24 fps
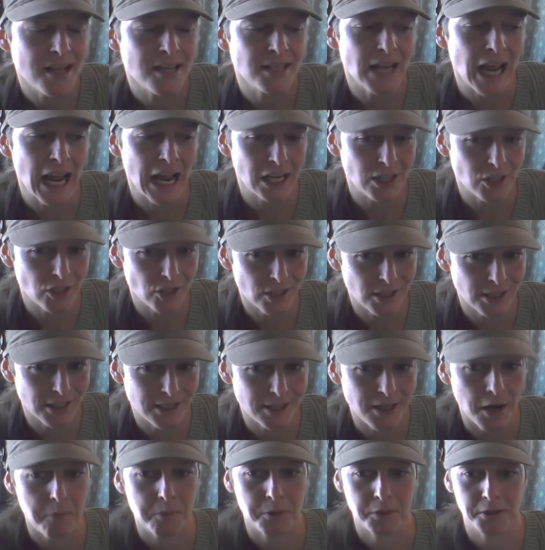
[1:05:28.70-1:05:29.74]
to actually
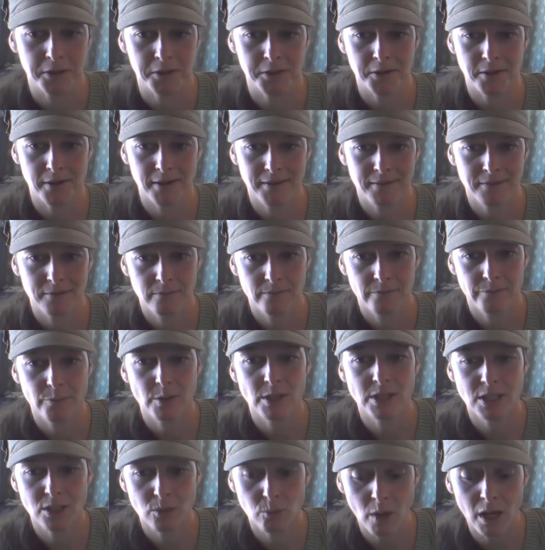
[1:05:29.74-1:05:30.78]
stop what they're doing,
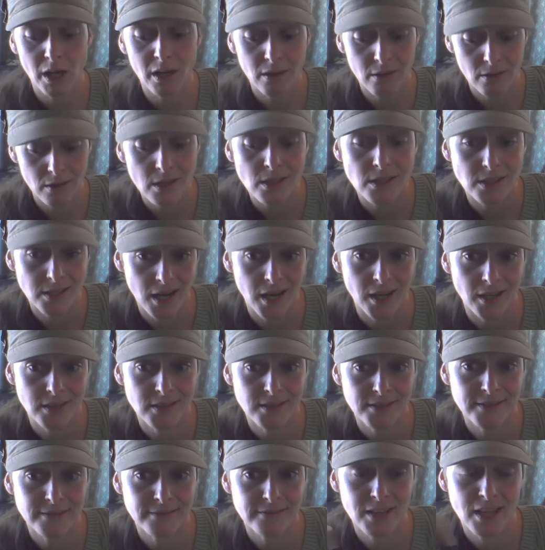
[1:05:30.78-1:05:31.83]
which is what this
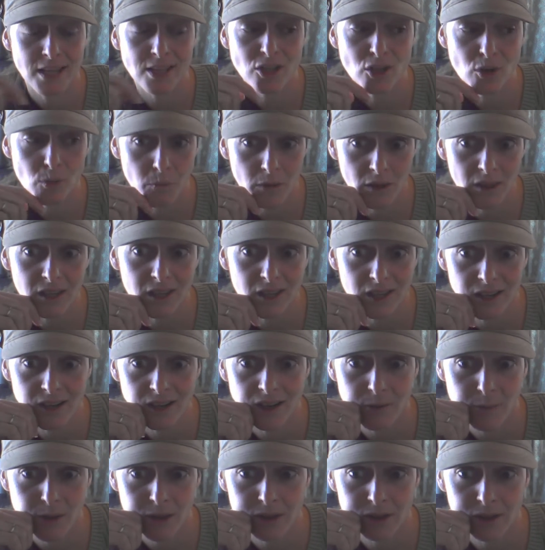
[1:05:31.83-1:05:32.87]
takes. It takes humility to
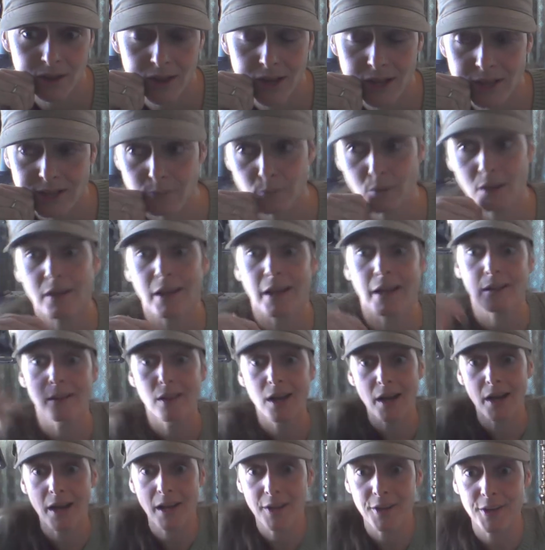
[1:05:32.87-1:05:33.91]
come out of the closet and be like,
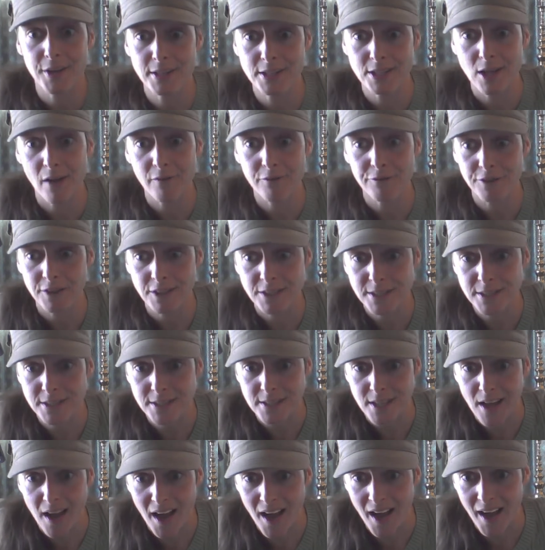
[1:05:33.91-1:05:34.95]
look, it's a
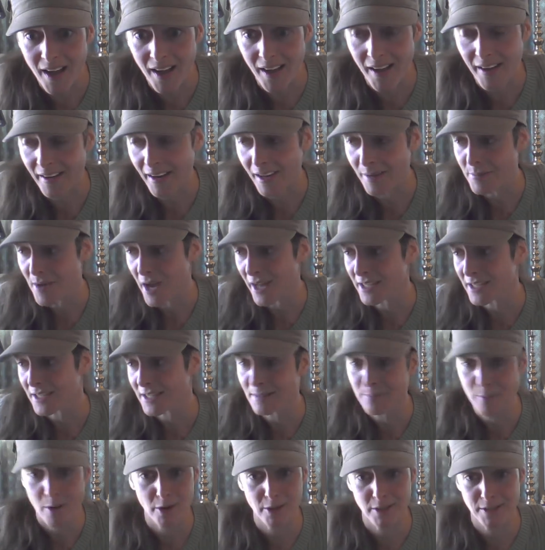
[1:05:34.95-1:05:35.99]
facade. I'm not as
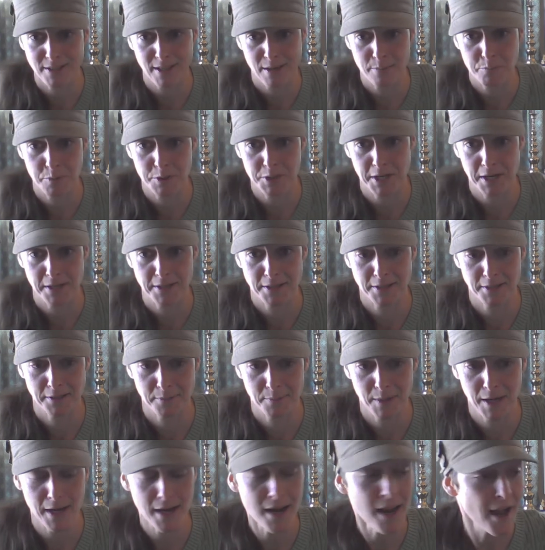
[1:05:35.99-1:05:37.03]
smart as I'm pretending to
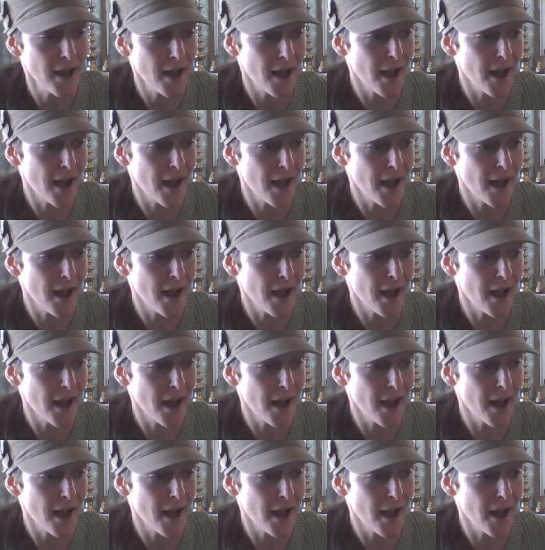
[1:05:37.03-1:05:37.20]
be.